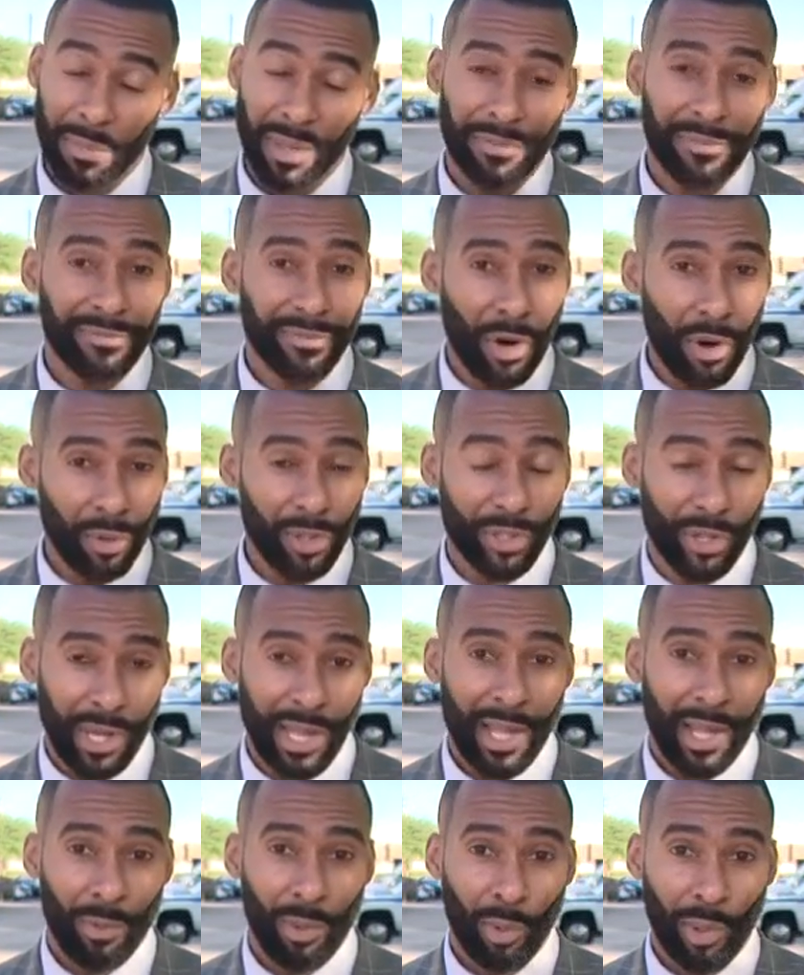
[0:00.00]
But first,
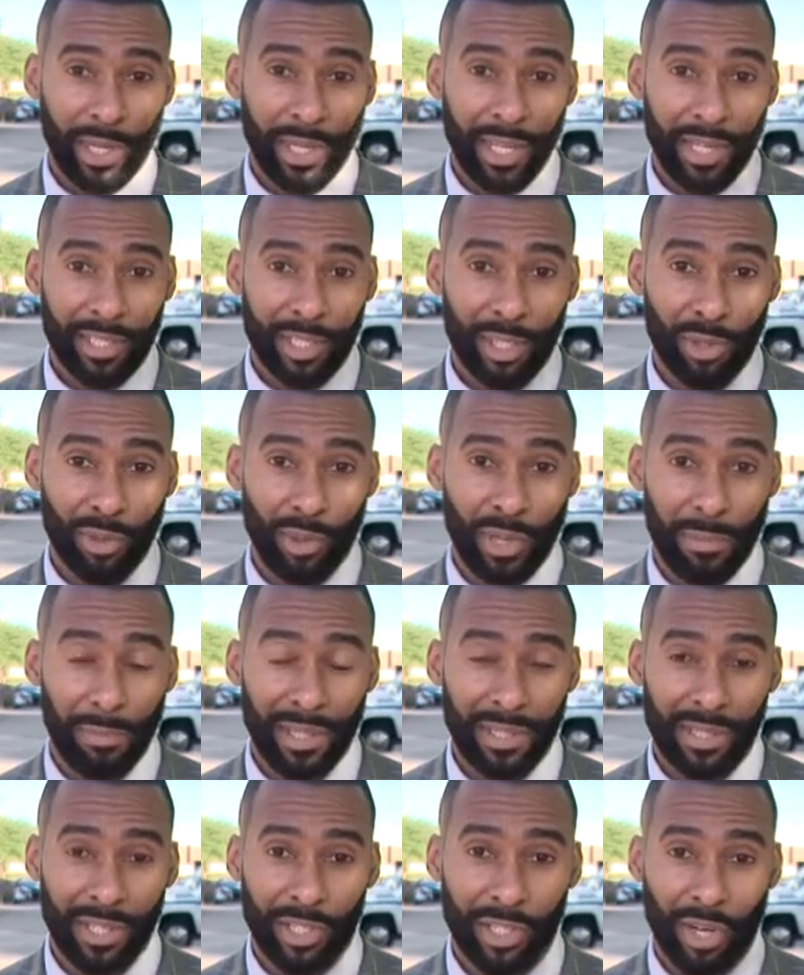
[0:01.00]
we want to get to
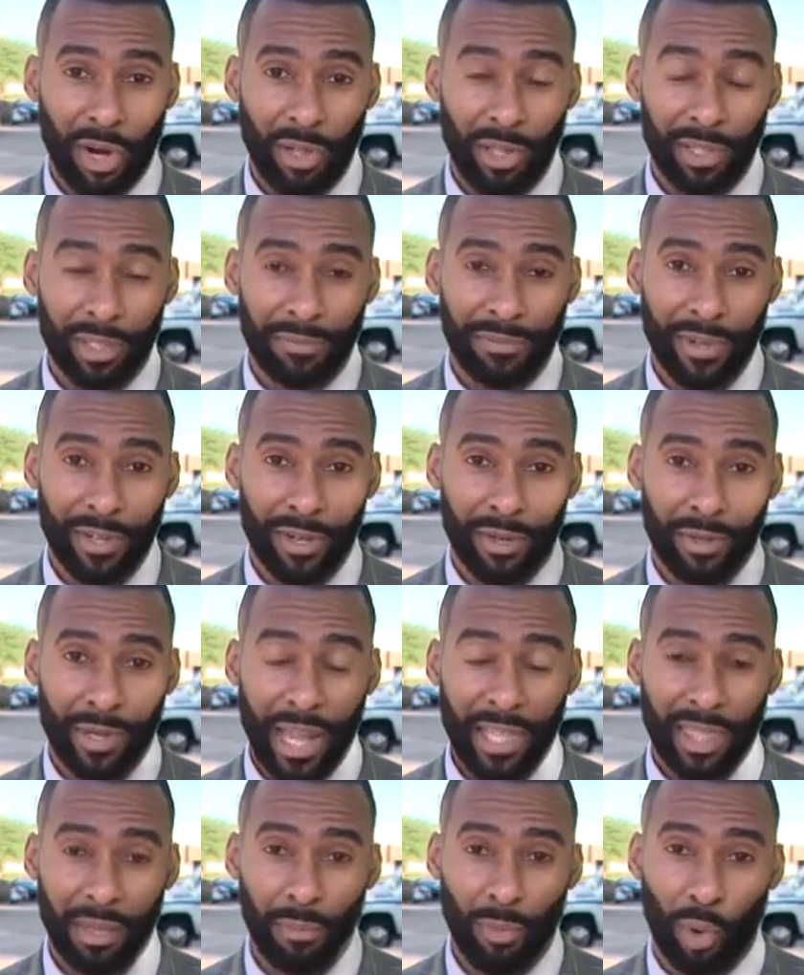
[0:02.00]
NBC Charlotte defender
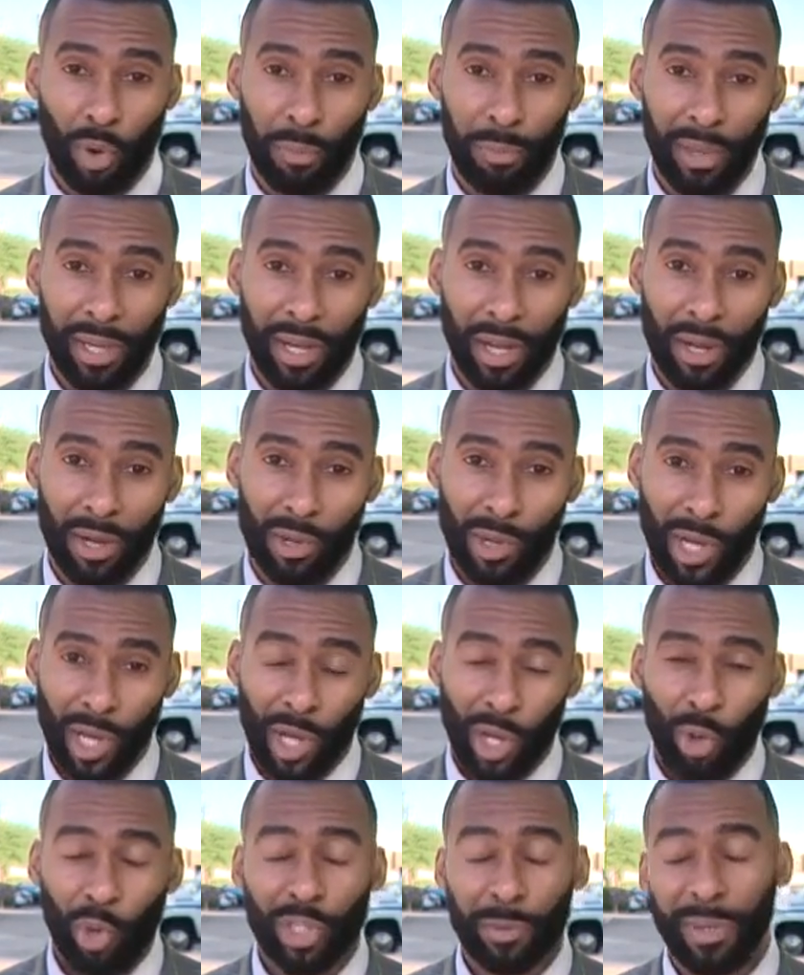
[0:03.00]
Nathan Morabito,
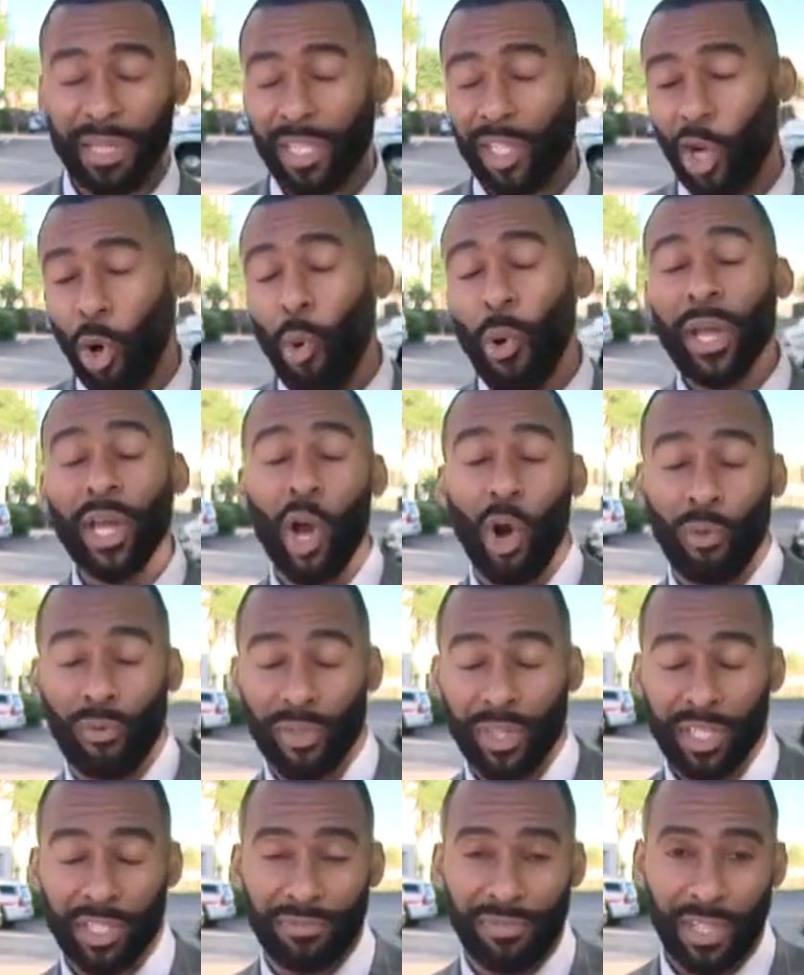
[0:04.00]
who's been going over
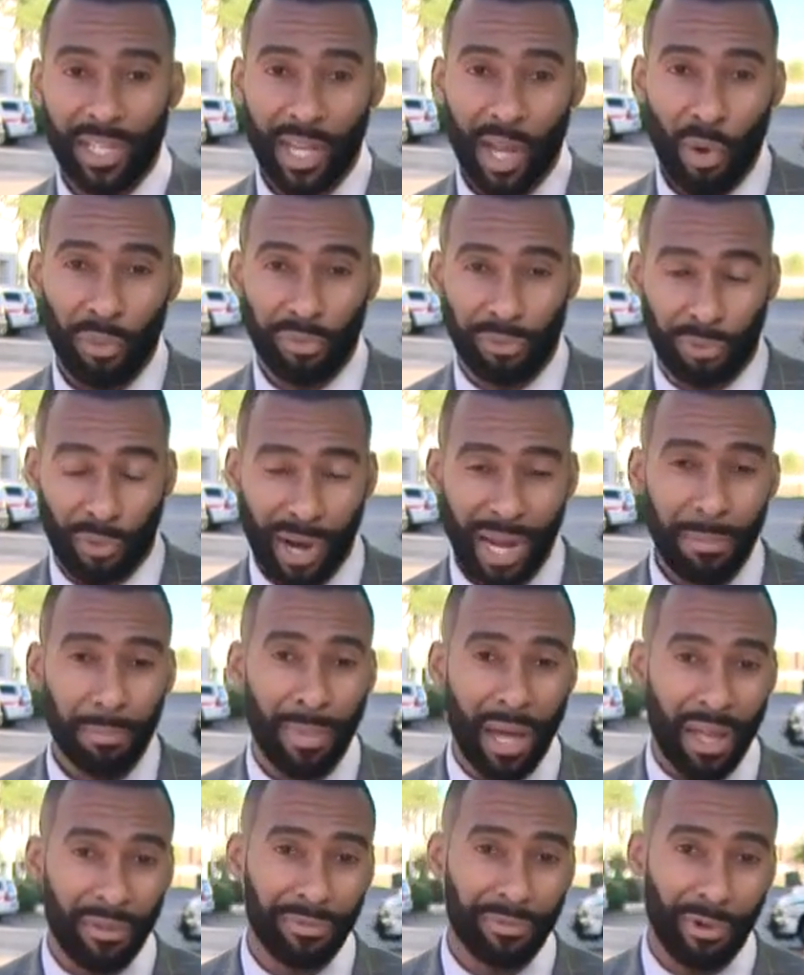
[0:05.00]
this video frame
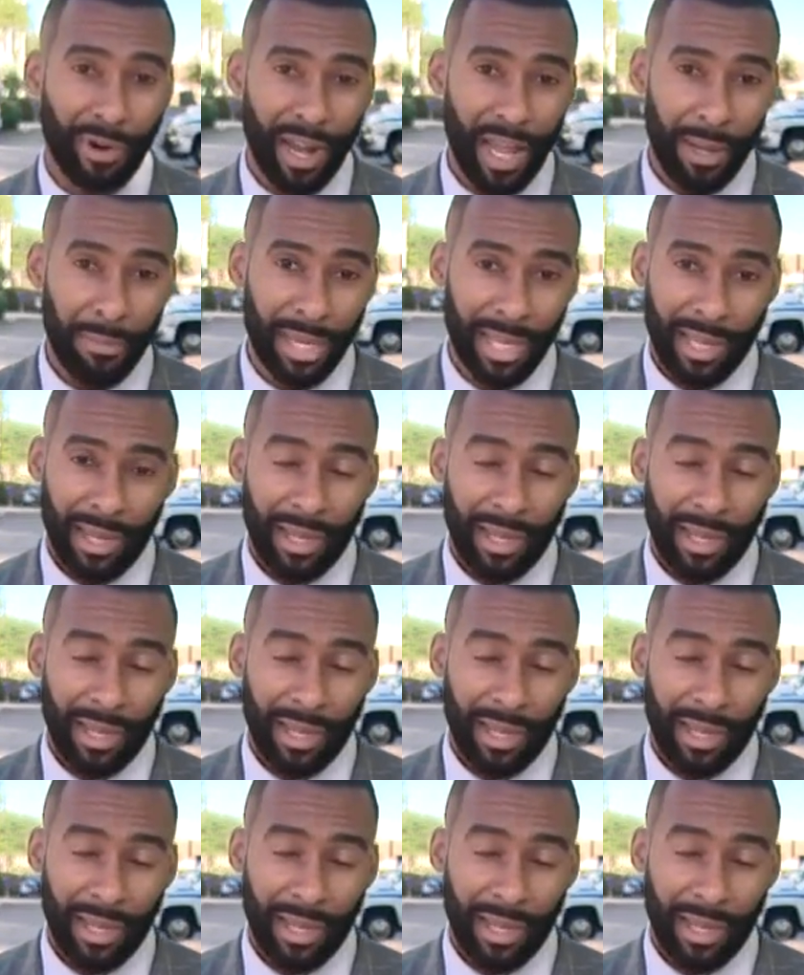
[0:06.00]
by frame